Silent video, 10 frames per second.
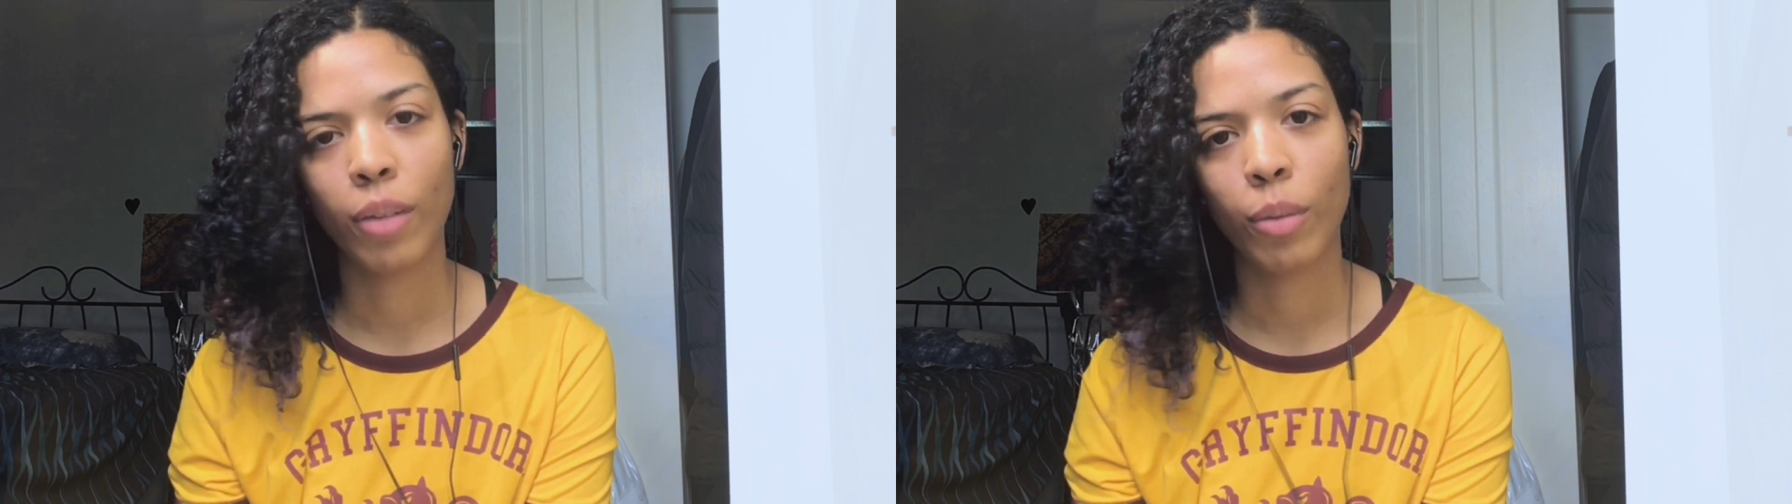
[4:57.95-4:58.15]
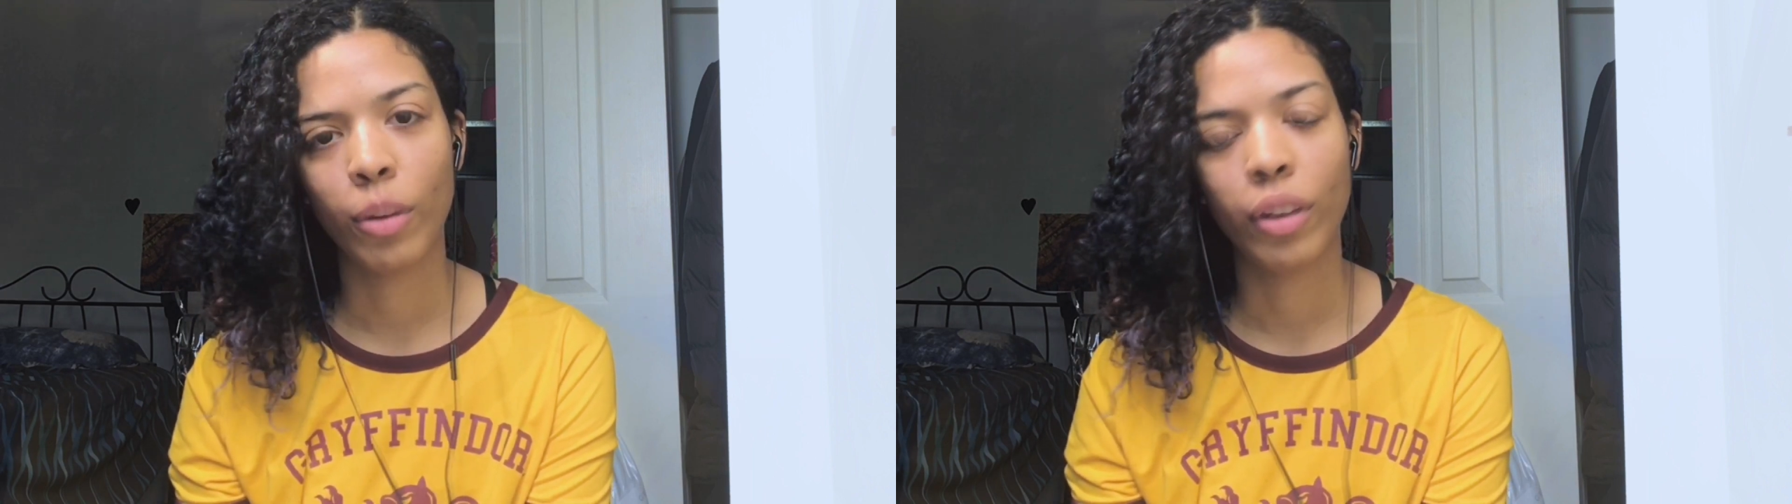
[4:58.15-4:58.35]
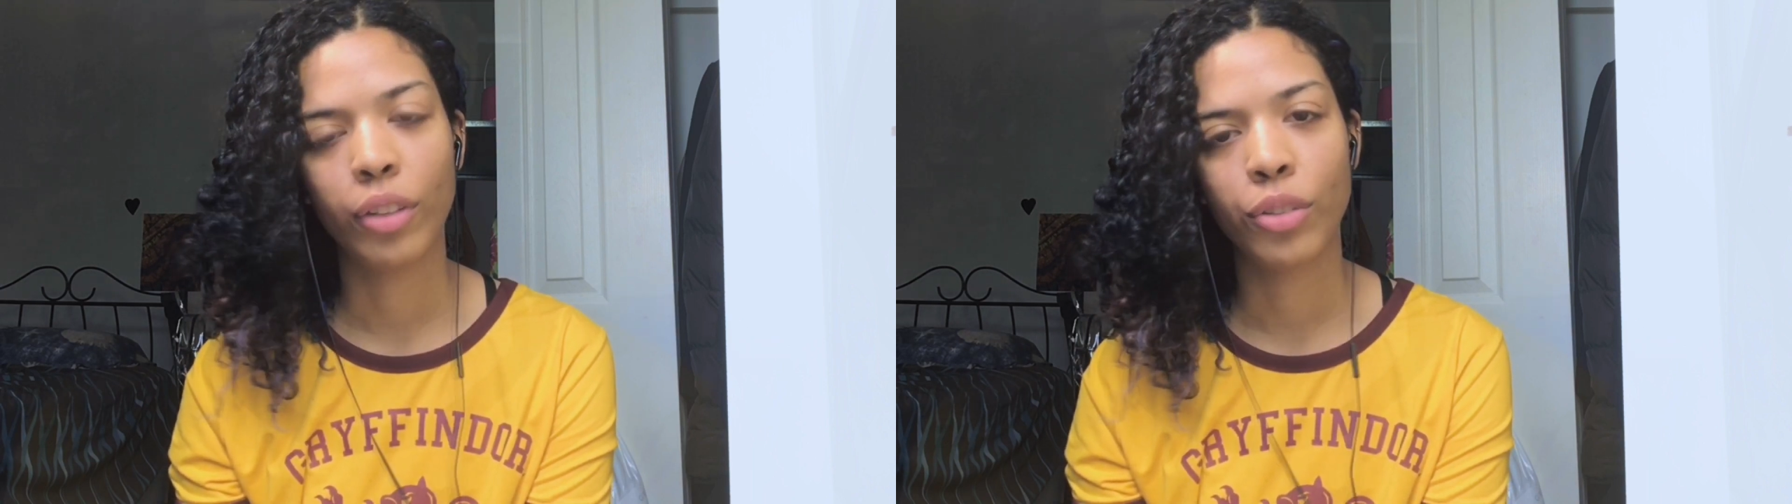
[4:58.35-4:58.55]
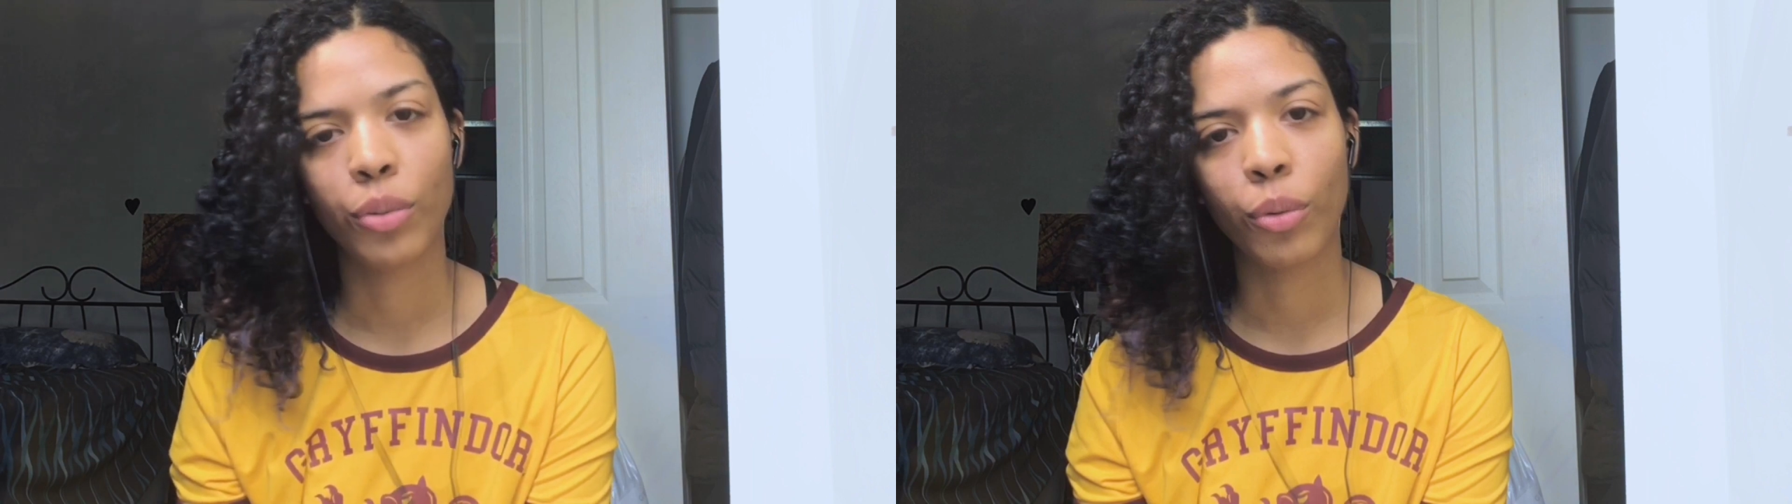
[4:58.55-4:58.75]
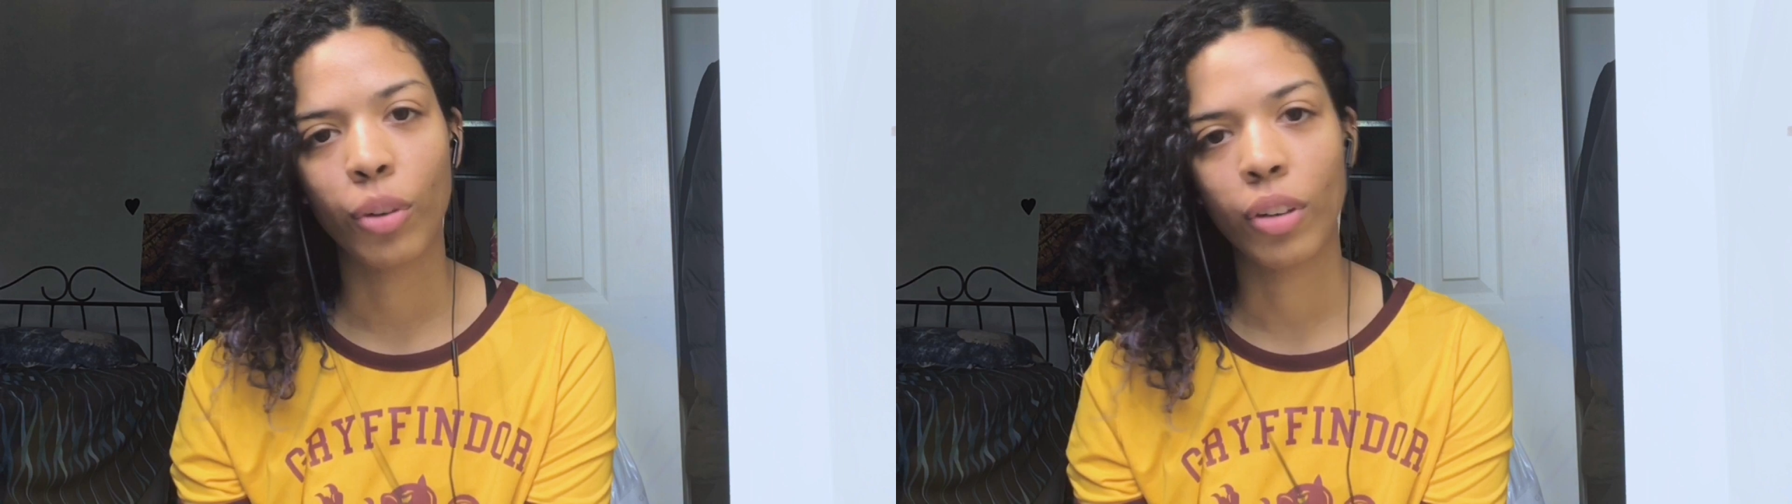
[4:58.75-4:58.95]
when we're in a
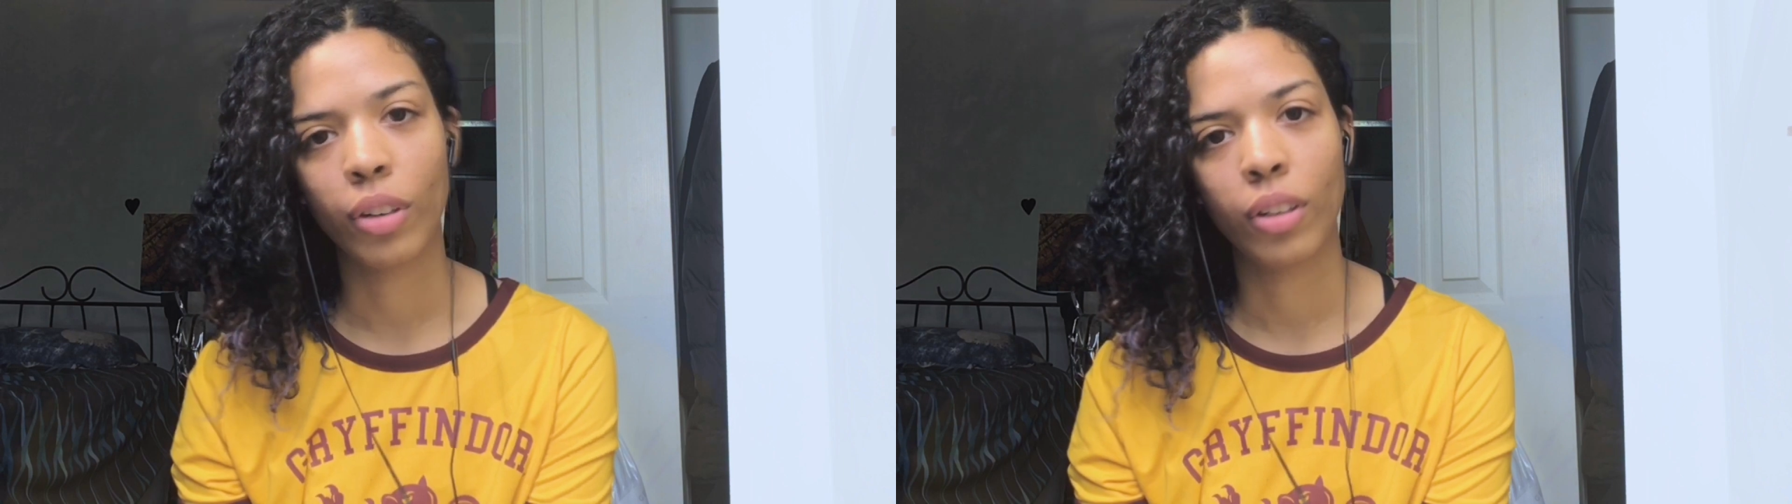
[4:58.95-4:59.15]
store.